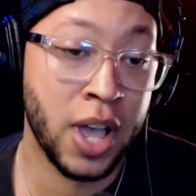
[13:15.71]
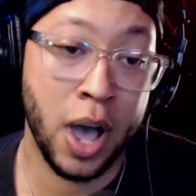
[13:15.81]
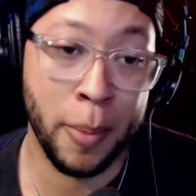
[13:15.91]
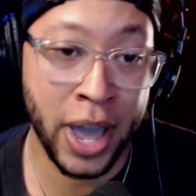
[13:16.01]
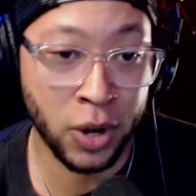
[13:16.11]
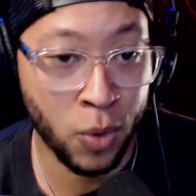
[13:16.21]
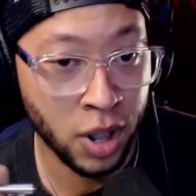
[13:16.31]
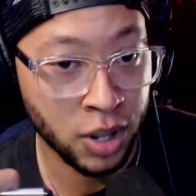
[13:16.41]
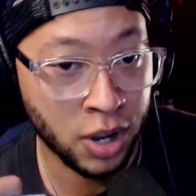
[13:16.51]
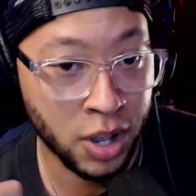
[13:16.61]
Amanda
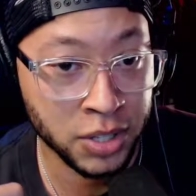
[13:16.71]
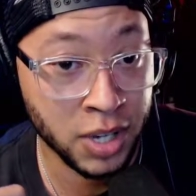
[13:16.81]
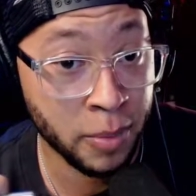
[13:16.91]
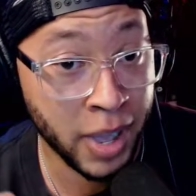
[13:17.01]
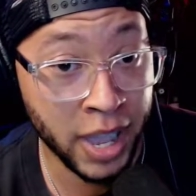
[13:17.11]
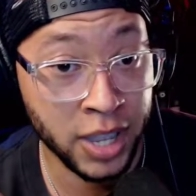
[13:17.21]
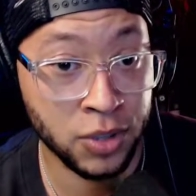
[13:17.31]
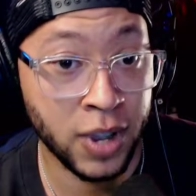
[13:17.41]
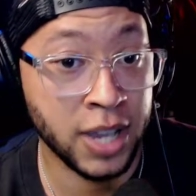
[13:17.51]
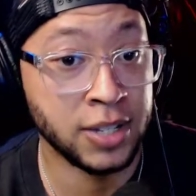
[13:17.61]
Waller calls up, hey,
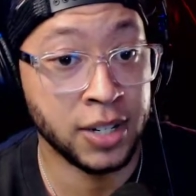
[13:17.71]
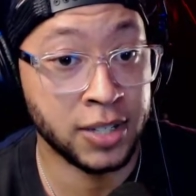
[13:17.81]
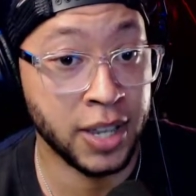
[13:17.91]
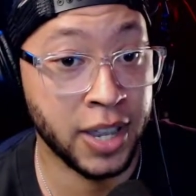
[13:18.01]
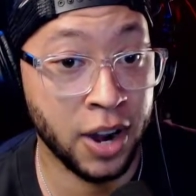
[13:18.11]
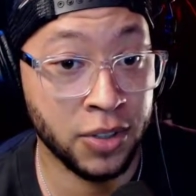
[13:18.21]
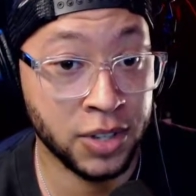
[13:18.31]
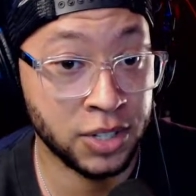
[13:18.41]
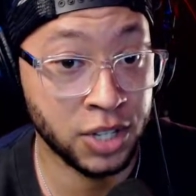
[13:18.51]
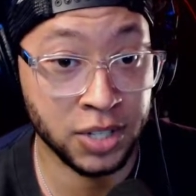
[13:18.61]
you guys need to take care of
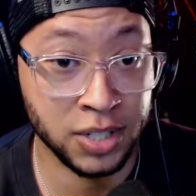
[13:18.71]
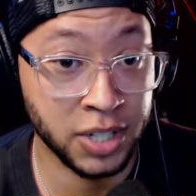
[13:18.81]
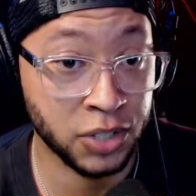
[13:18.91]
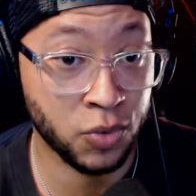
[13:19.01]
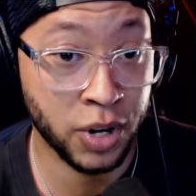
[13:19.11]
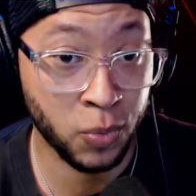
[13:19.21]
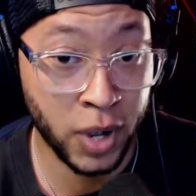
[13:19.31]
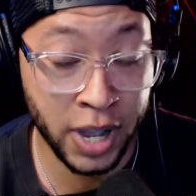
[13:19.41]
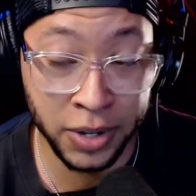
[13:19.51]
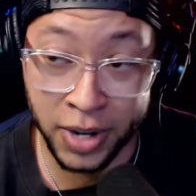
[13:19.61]
this. Justice League's running
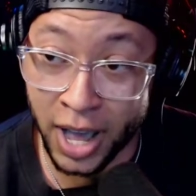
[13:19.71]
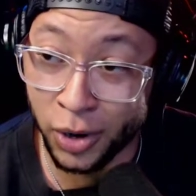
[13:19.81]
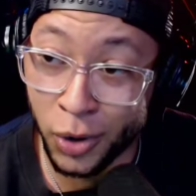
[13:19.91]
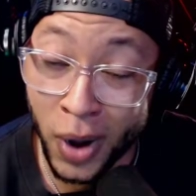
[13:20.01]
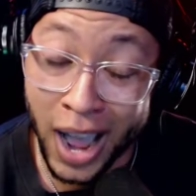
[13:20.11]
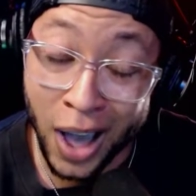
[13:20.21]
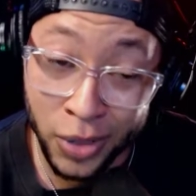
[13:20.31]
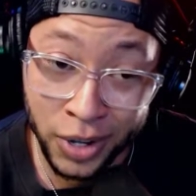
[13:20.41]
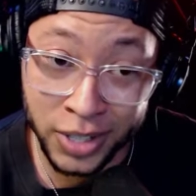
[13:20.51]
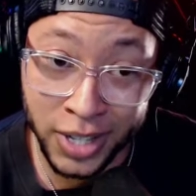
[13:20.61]
wild. I don't know how
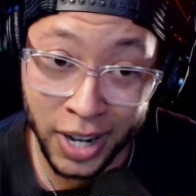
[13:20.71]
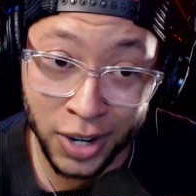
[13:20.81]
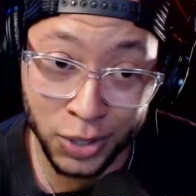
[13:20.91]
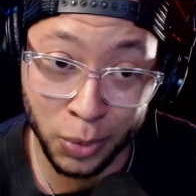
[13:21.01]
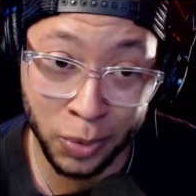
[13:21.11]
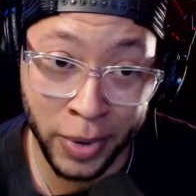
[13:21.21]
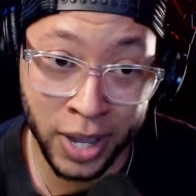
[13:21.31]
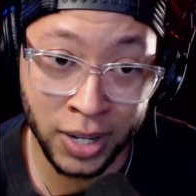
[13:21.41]
they're going to take care of Superman.